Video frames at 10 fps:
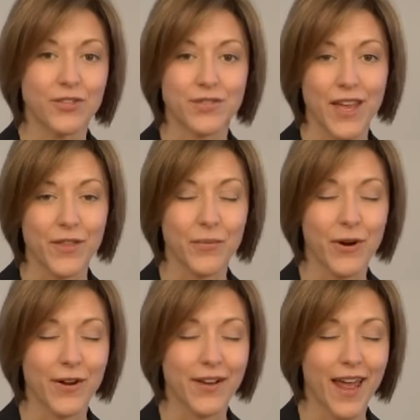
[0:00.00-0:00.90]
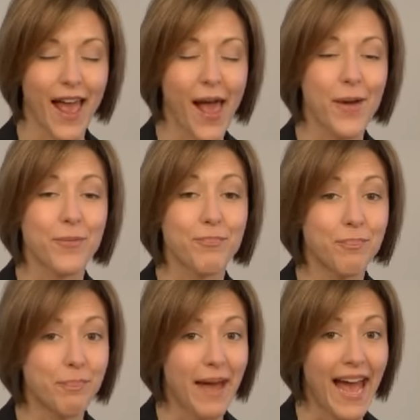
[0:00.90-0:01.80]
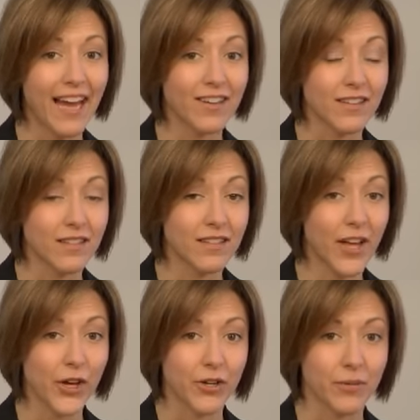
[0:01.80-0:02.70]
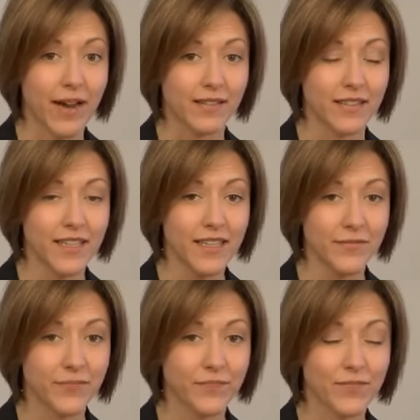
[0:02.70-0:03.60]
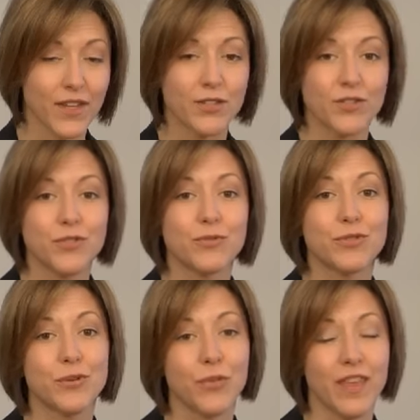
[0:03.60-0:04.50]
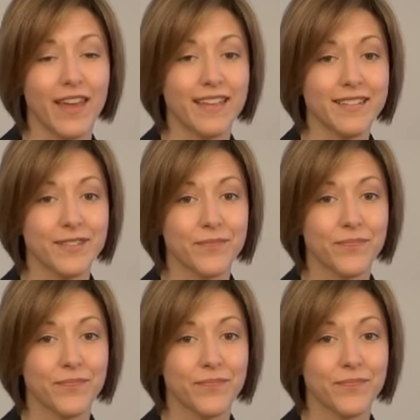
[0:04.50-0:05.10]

To say the word battle correctly, do two things.